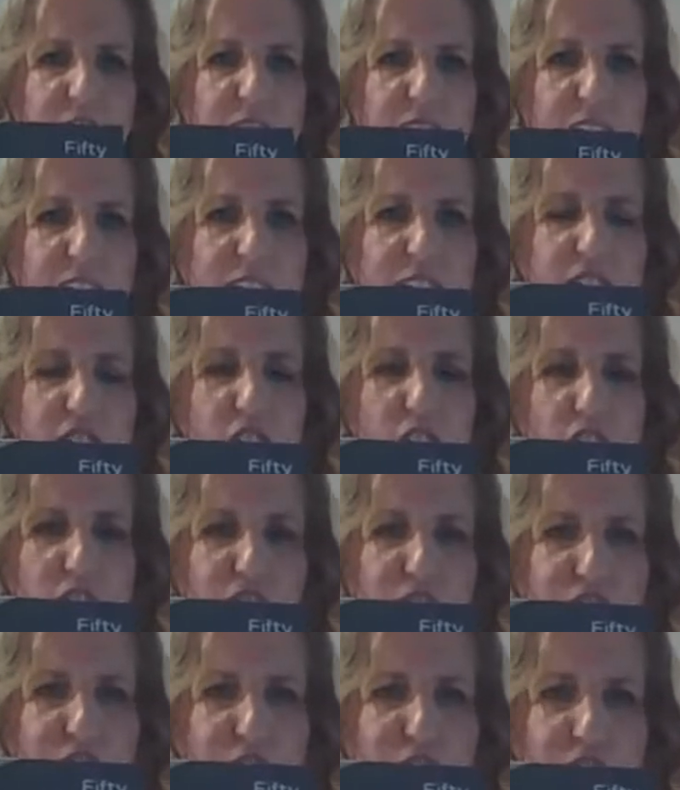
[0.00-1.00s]
It is
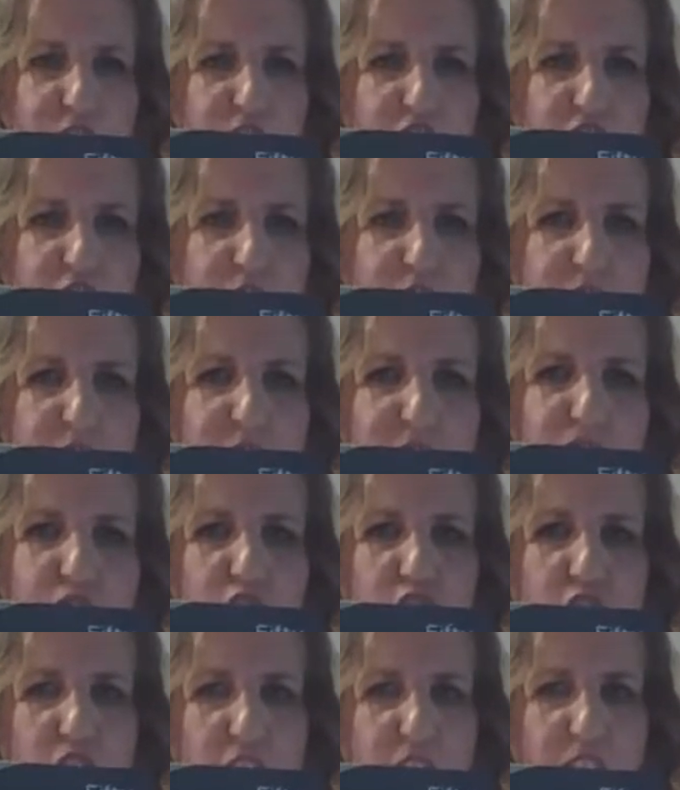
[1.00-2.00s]
called 50 Shades of
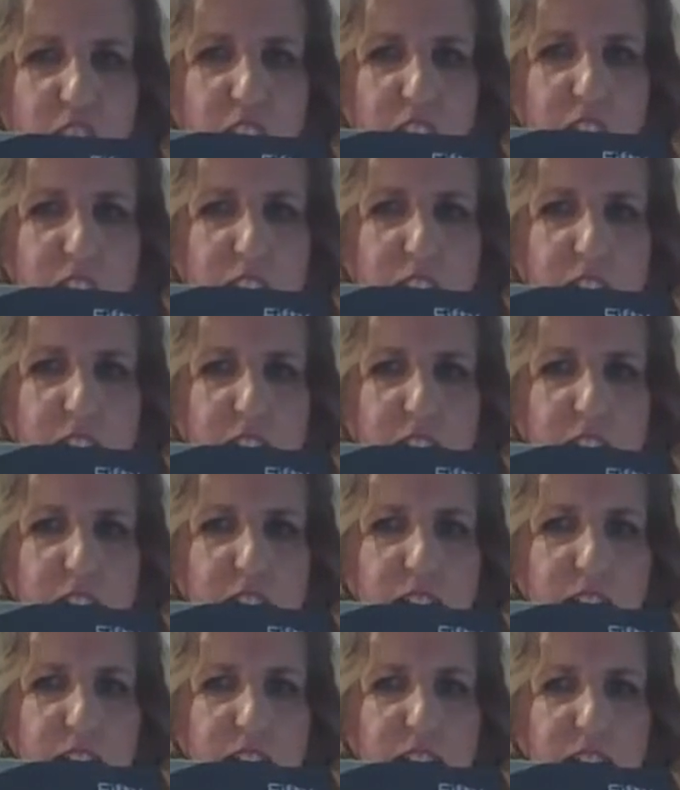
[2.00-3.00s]
Chicken.
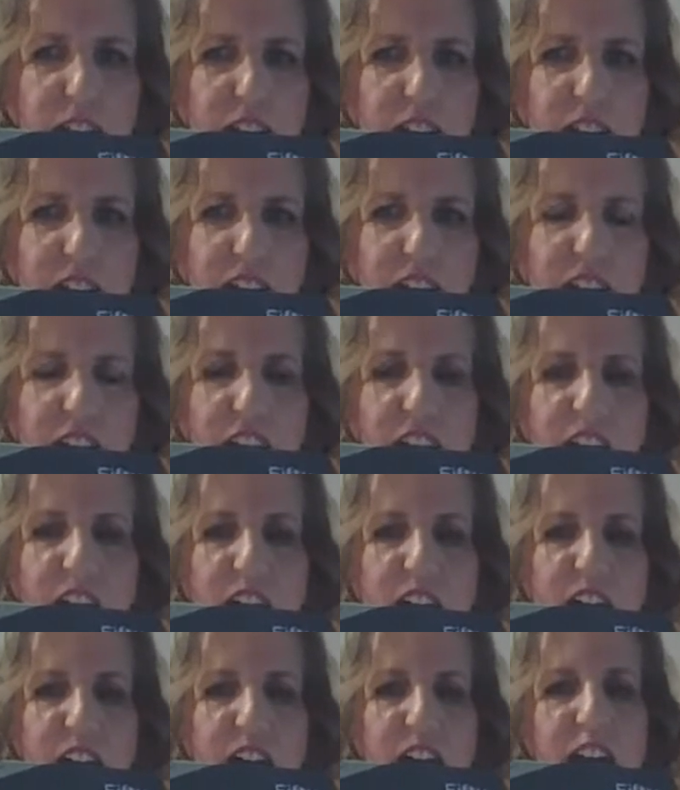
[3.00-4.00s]

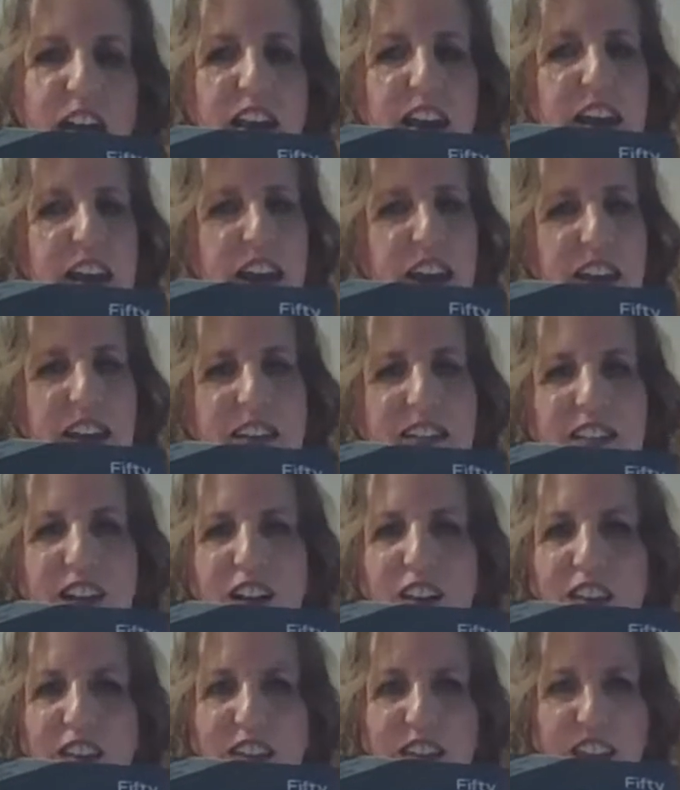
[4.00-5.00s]
And it is
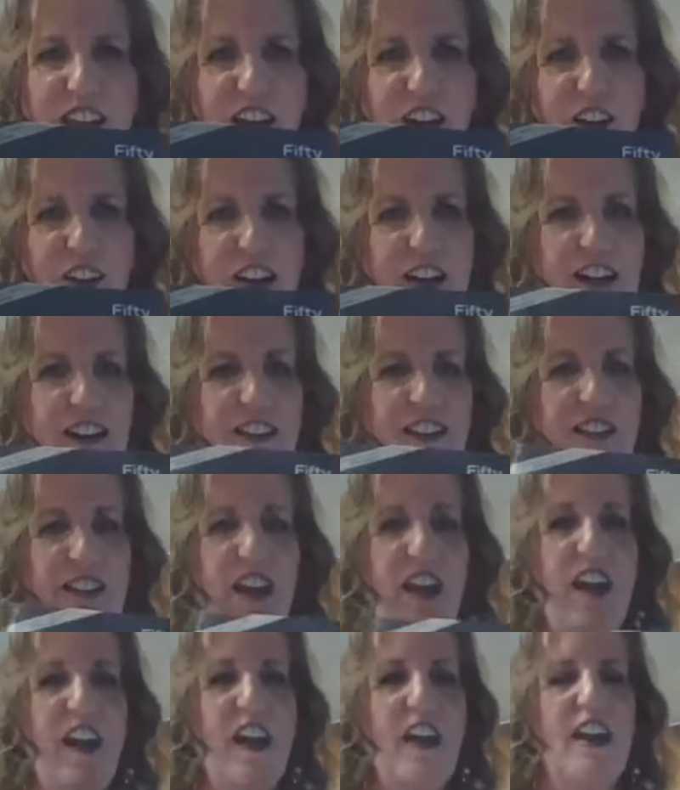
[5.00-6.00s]
hilarious.
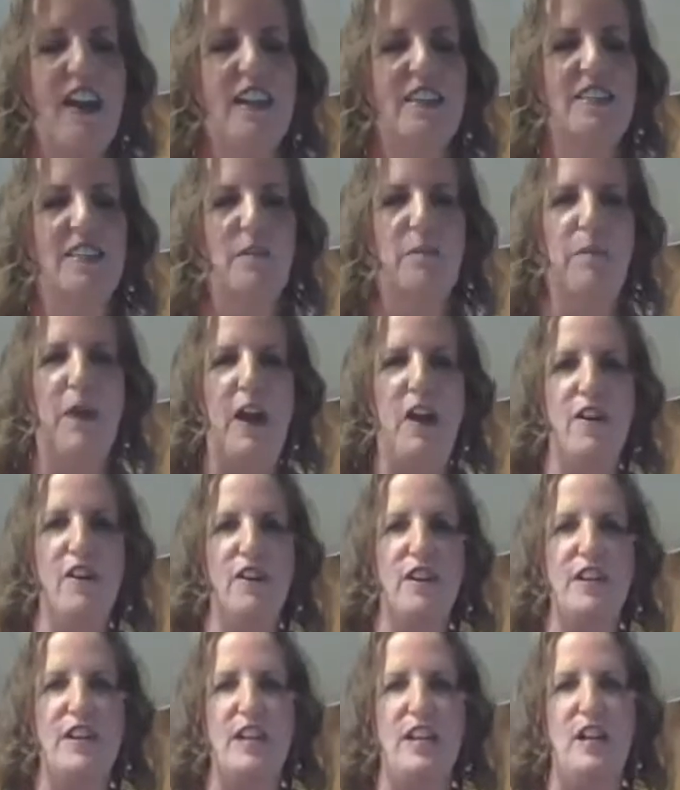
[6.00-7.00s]
It's a
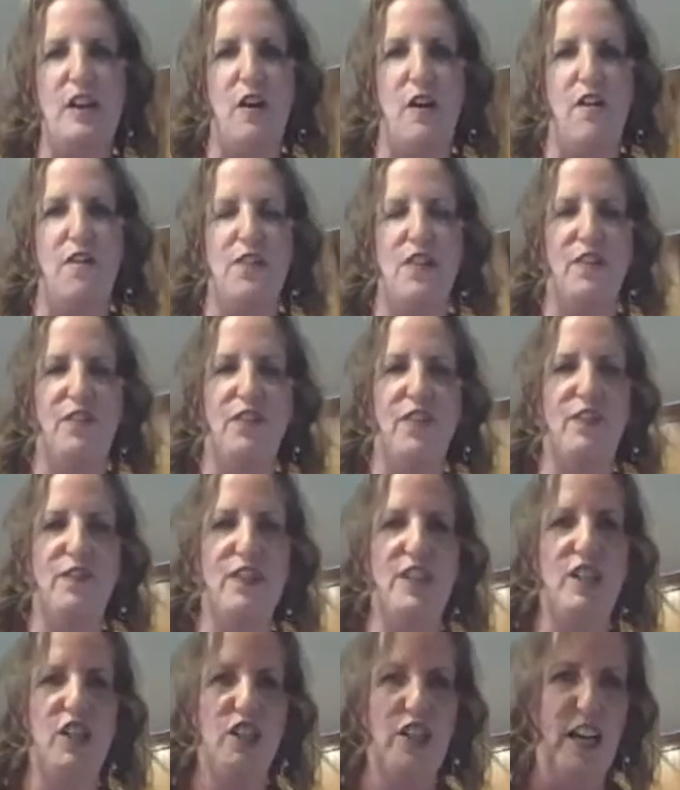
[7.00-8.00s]
parody of the
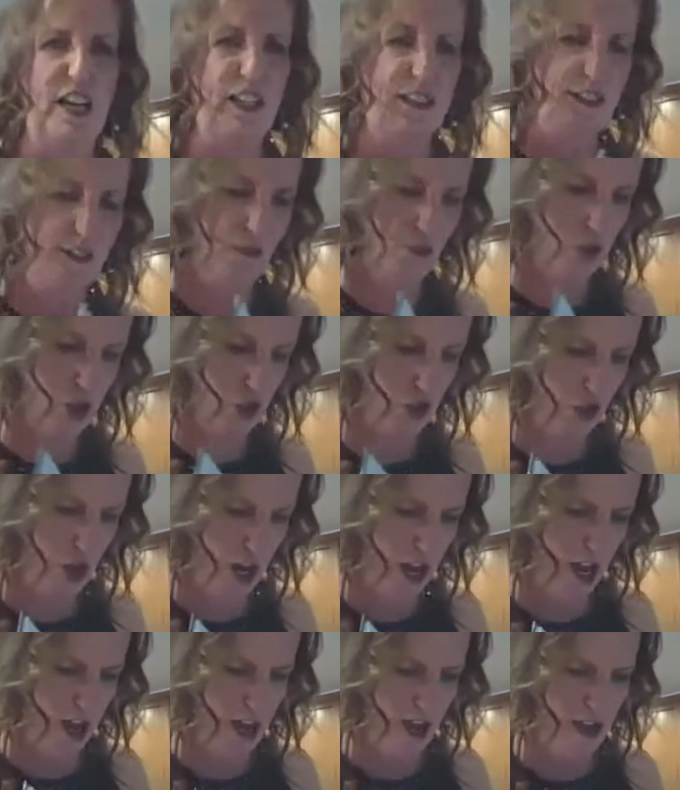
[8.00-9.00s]
50 Shades of
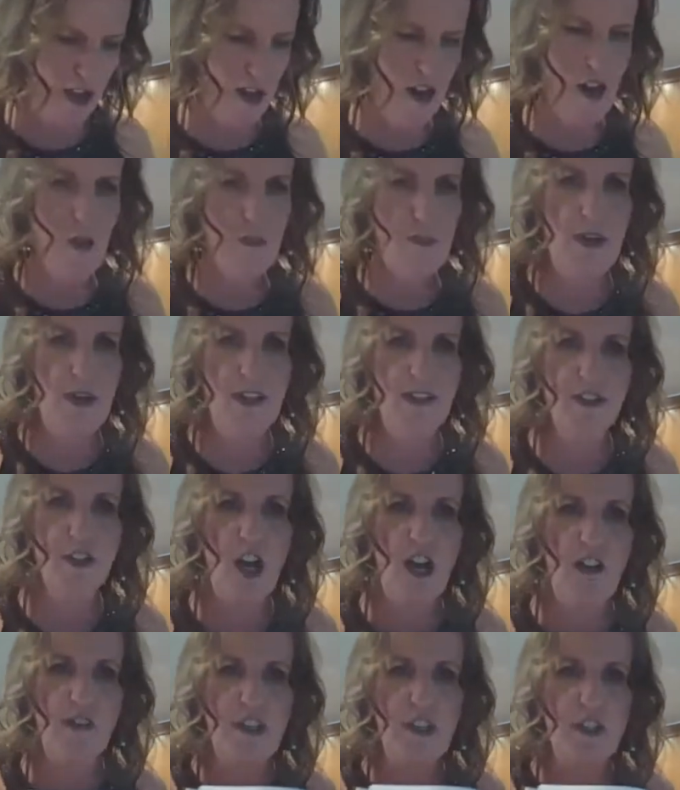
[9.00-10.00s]
Grey, but it's
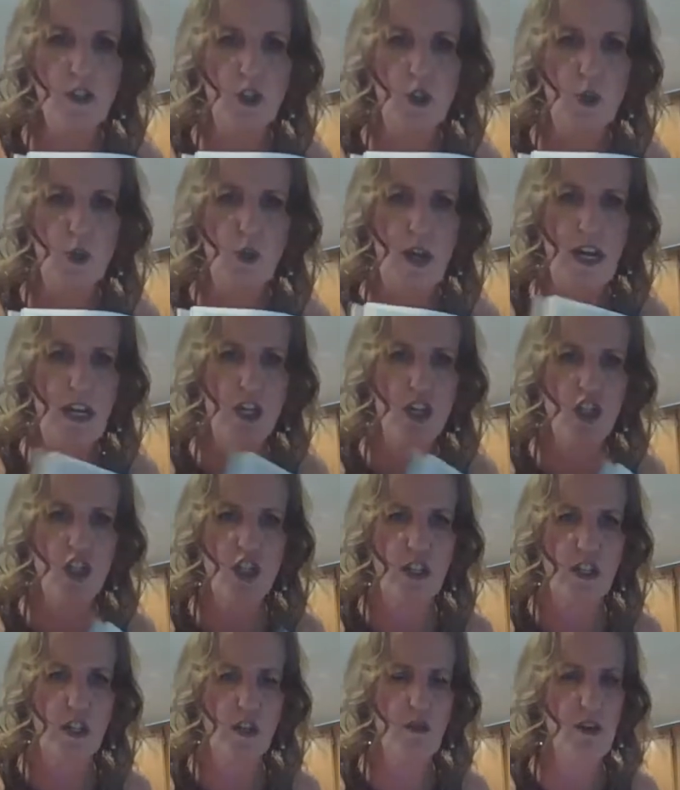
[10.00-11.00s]
got these great
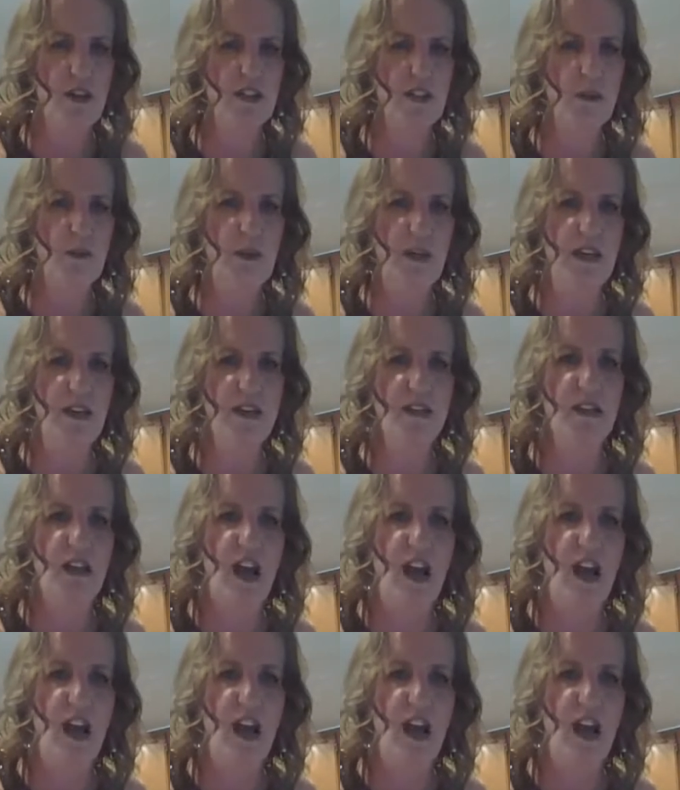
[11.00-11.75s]
chicken recipes.